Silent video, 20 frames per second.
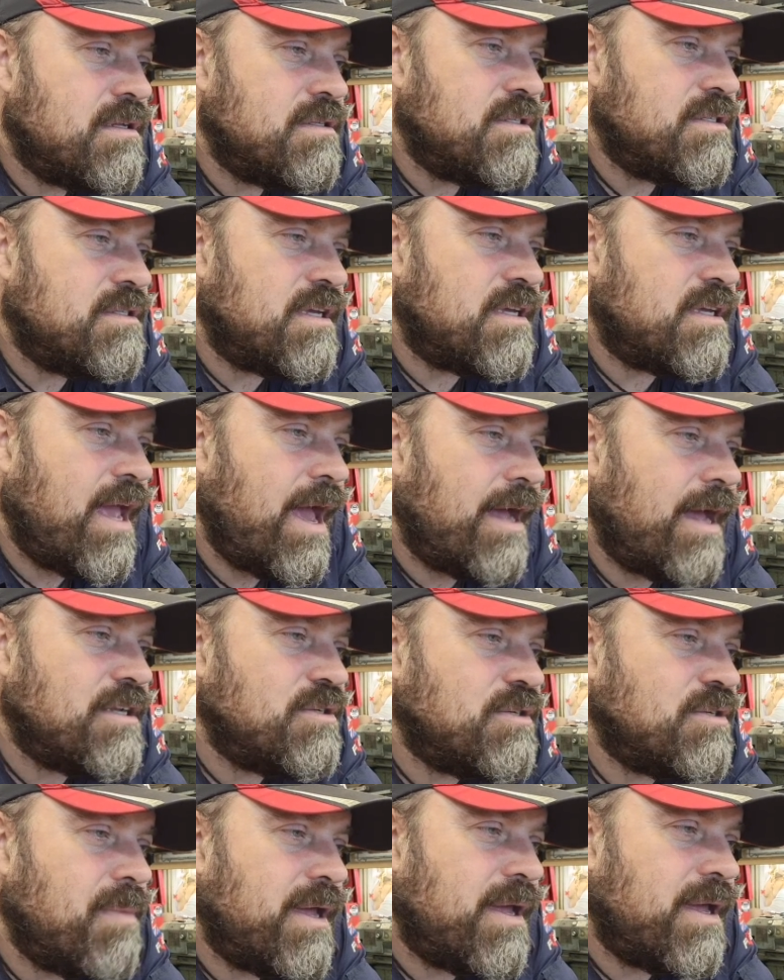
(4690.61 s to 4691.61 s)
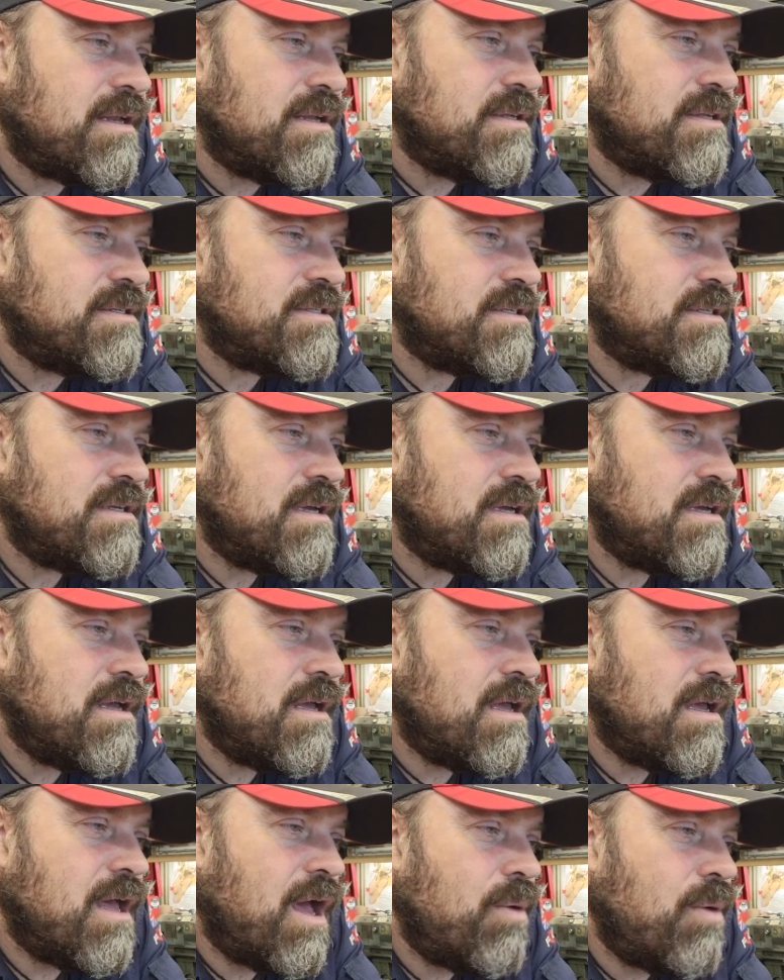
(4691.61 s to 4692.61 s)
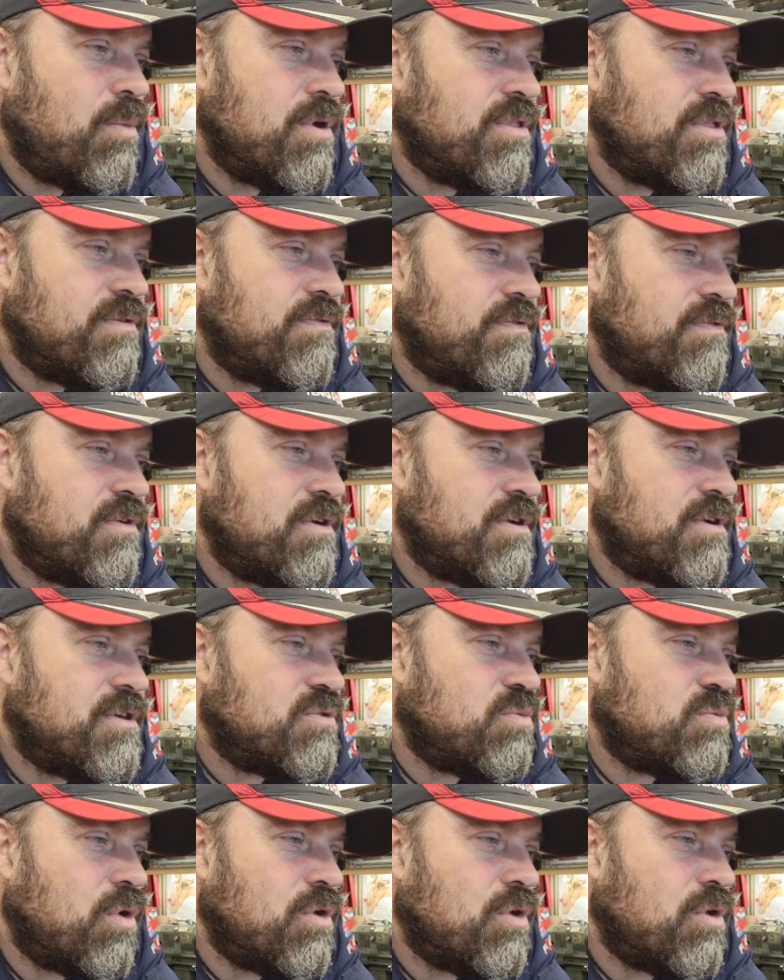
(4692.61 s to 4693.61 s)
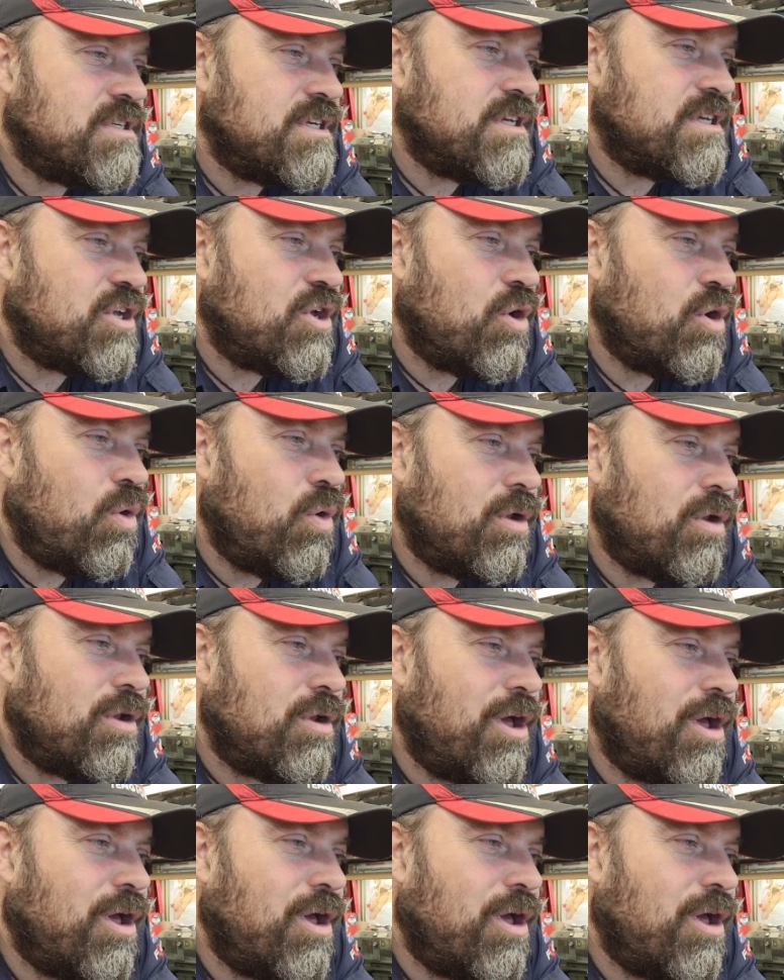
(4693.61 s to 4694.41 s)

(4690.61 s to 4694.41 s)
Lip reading: to catch meddlers, and we're the first ones it caught.